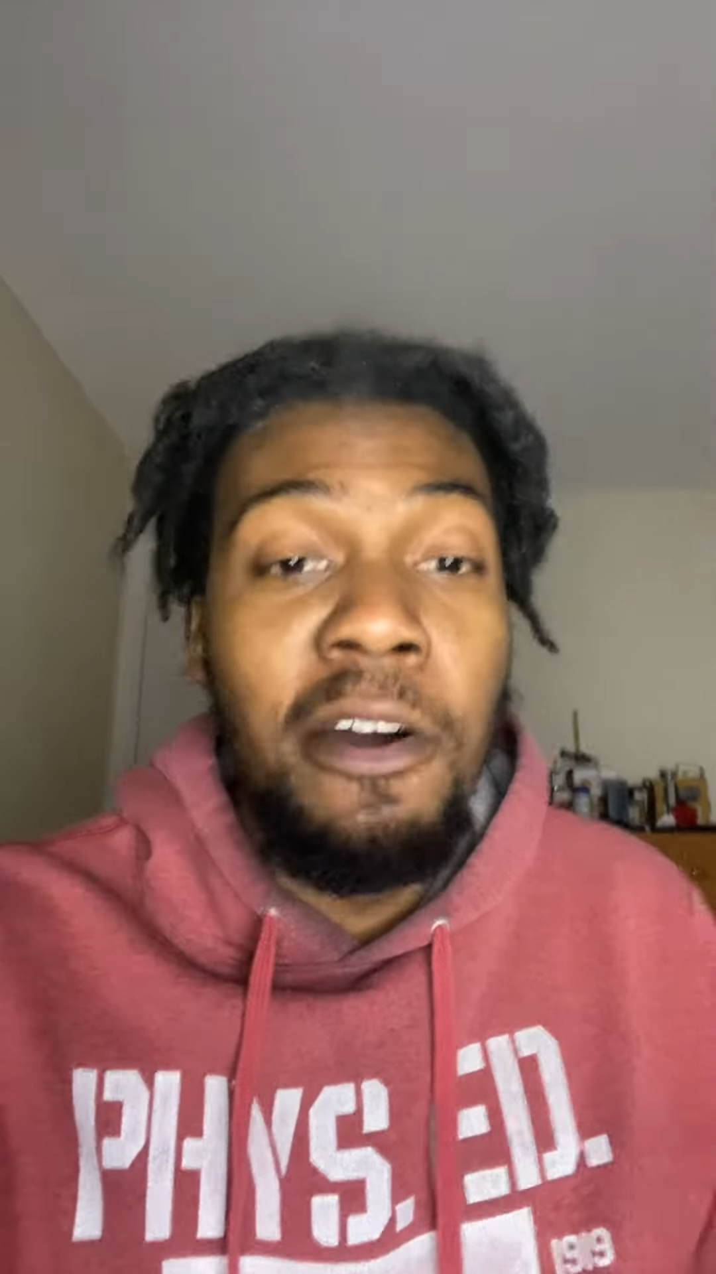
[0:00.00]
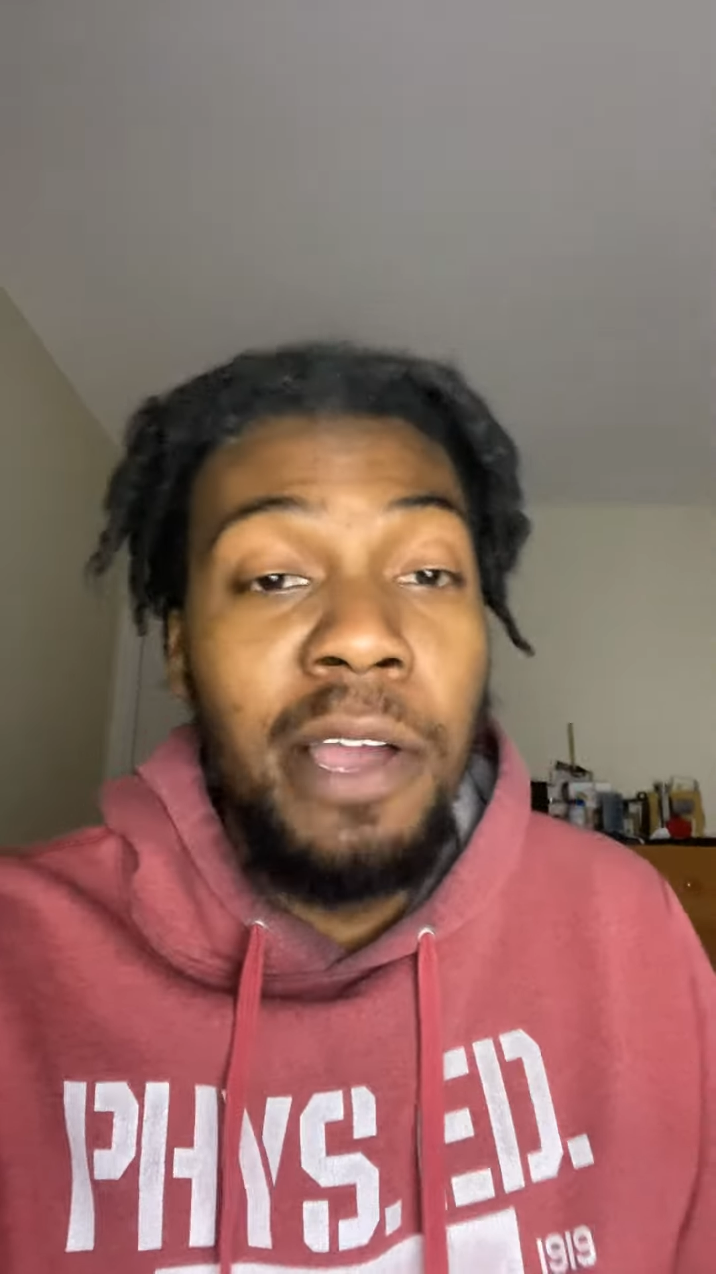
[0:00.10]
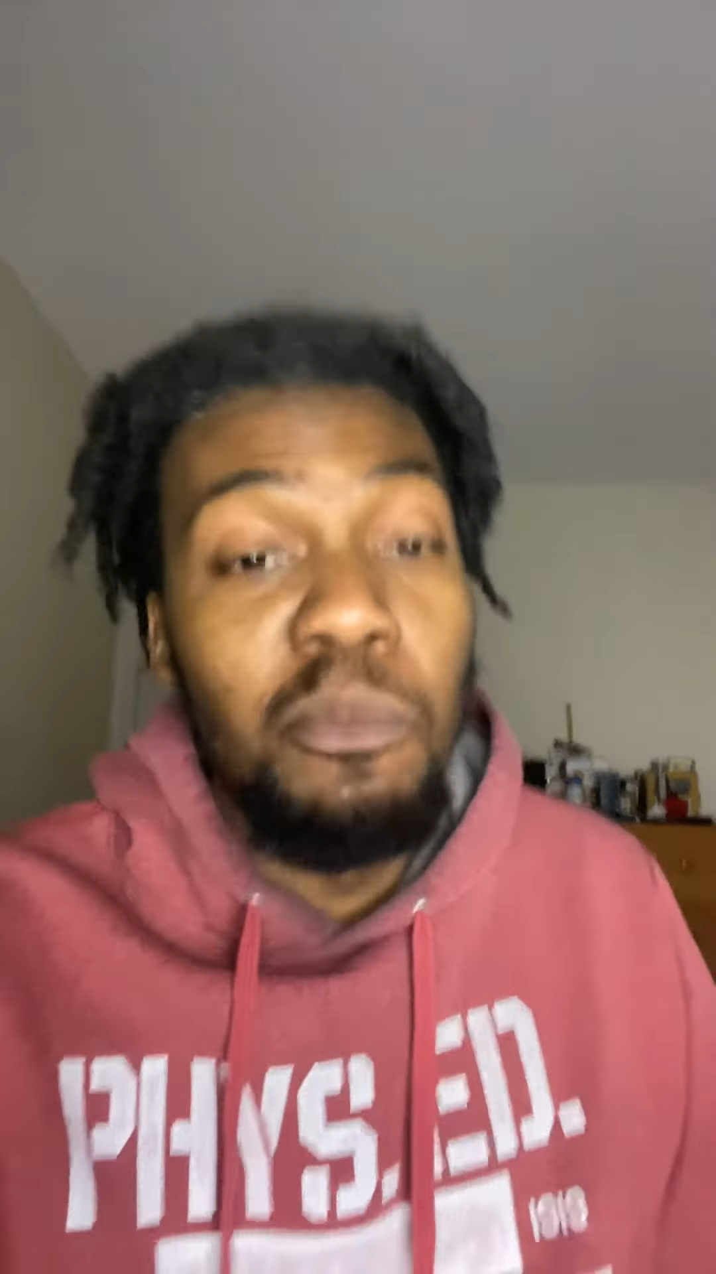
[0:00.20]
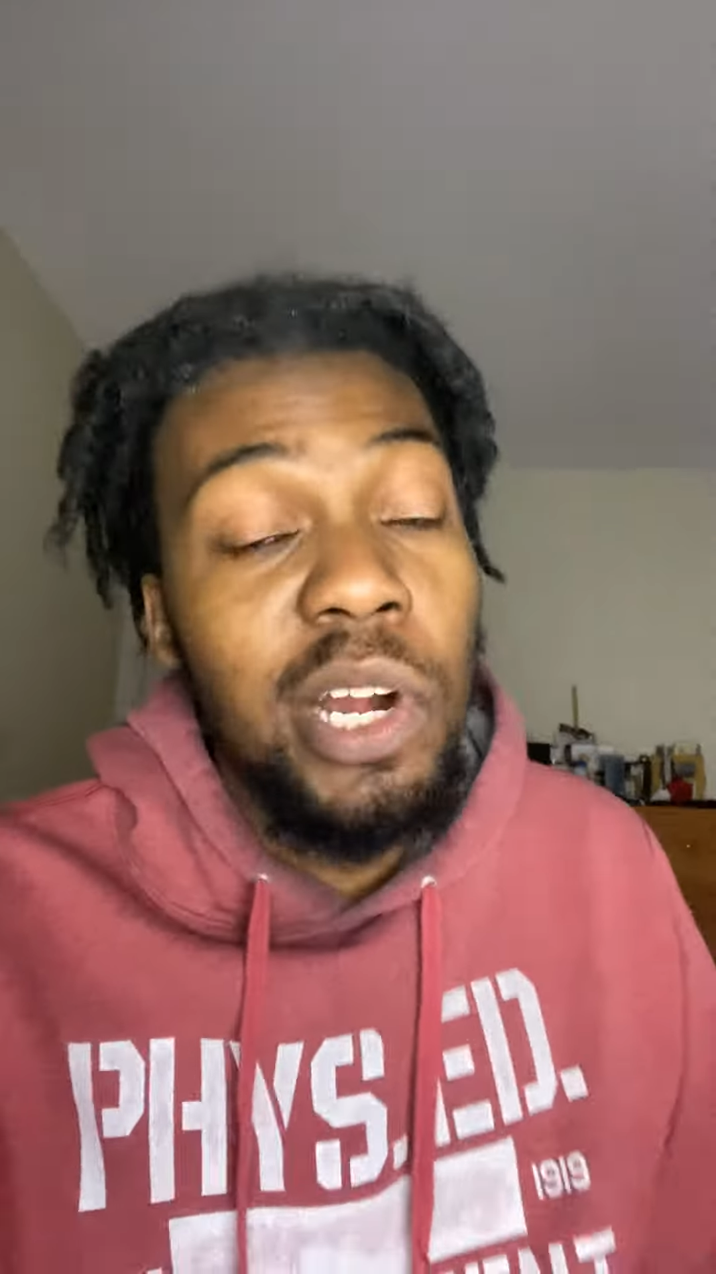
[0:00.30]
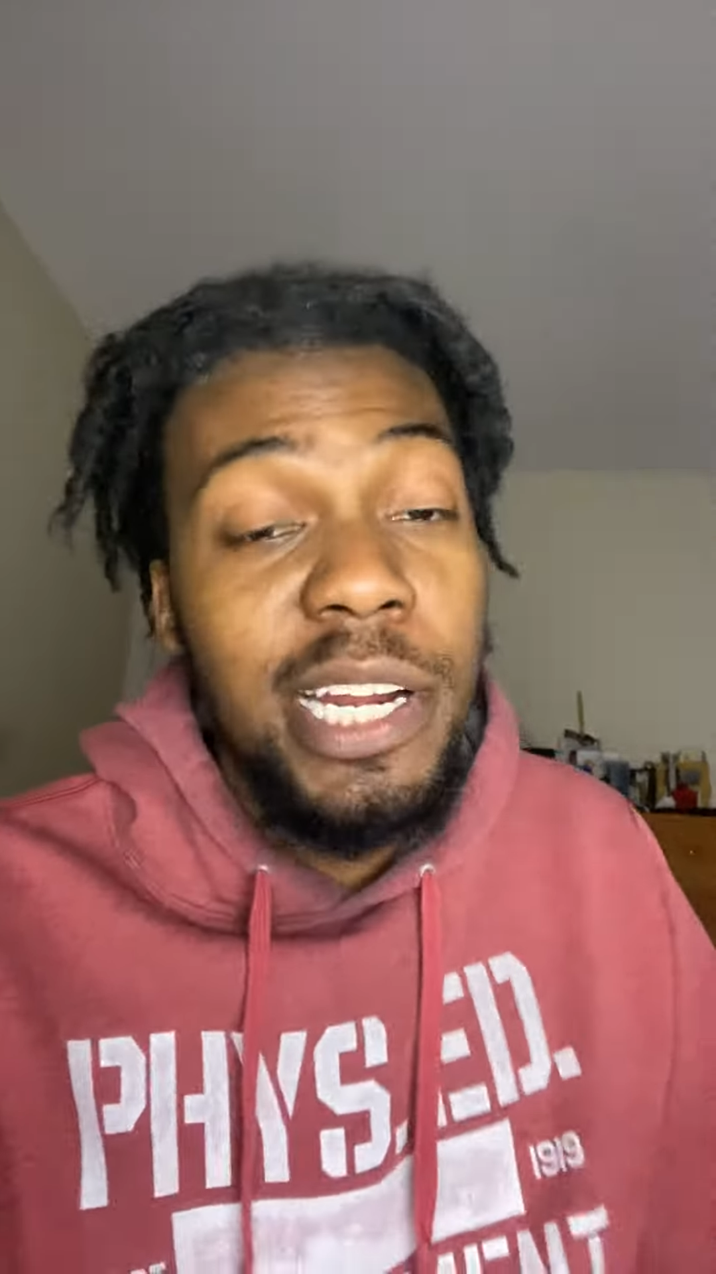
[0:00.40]

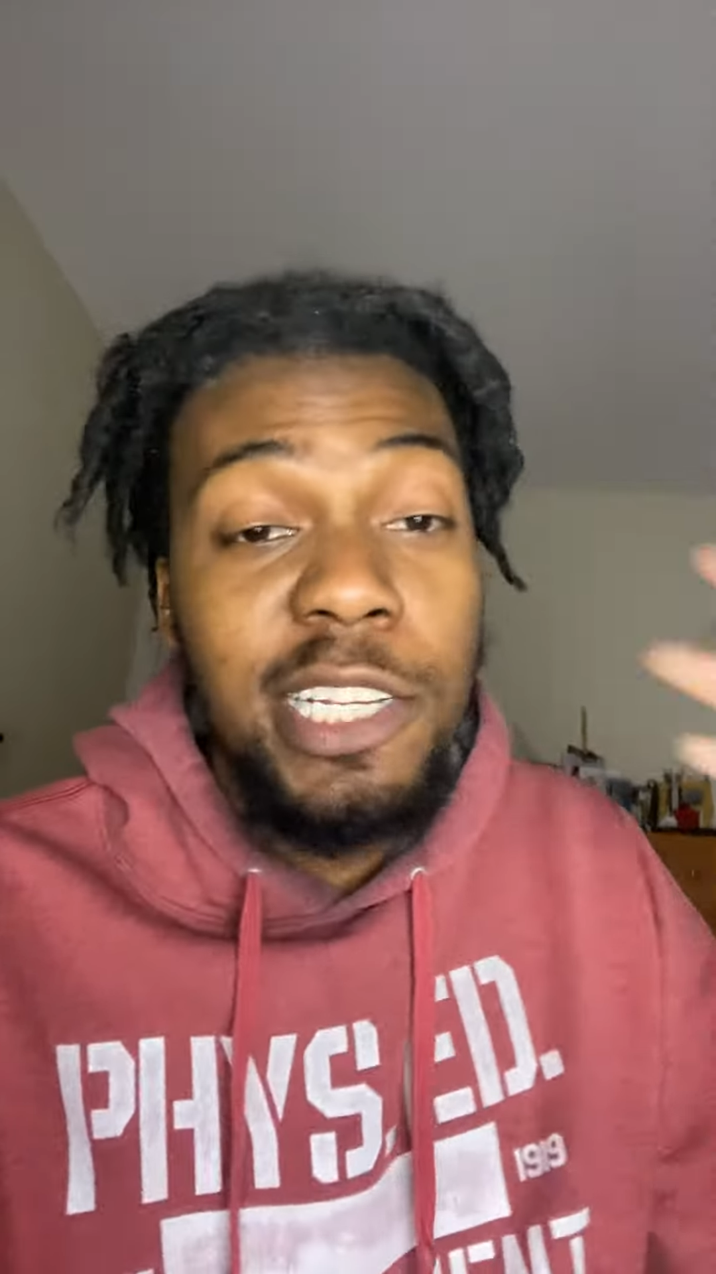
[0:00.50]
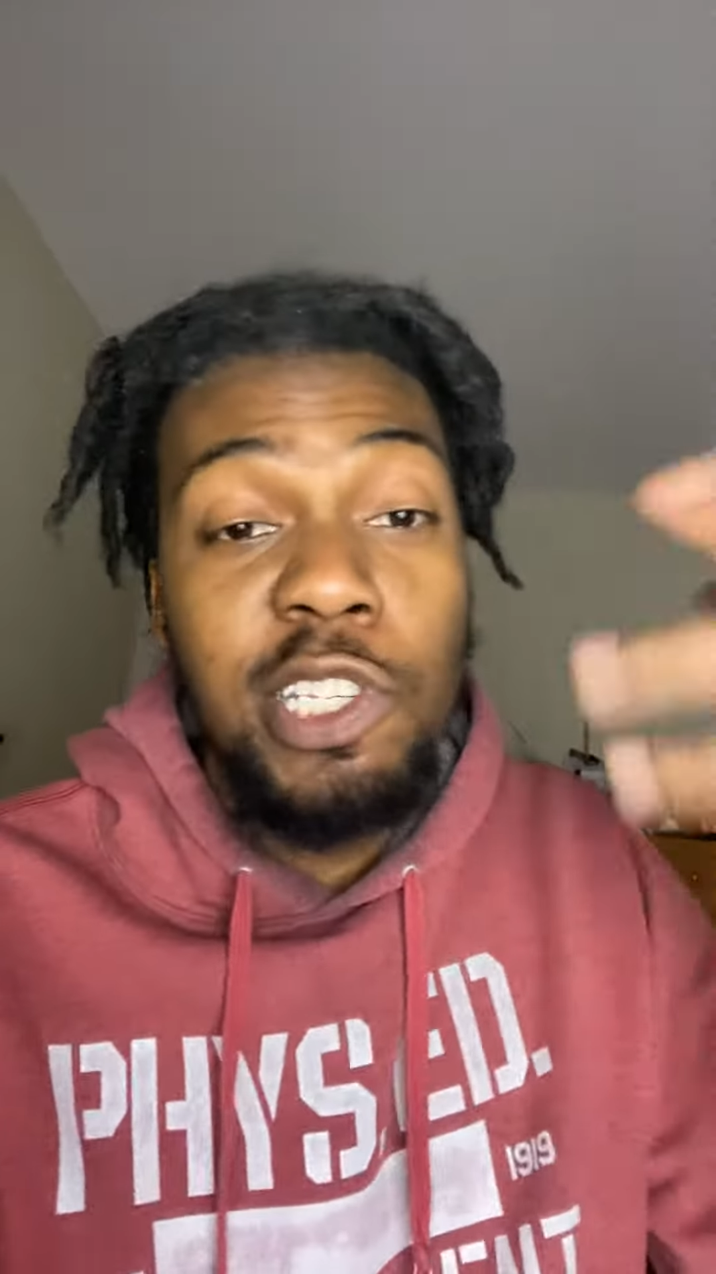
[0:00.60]
and we're going to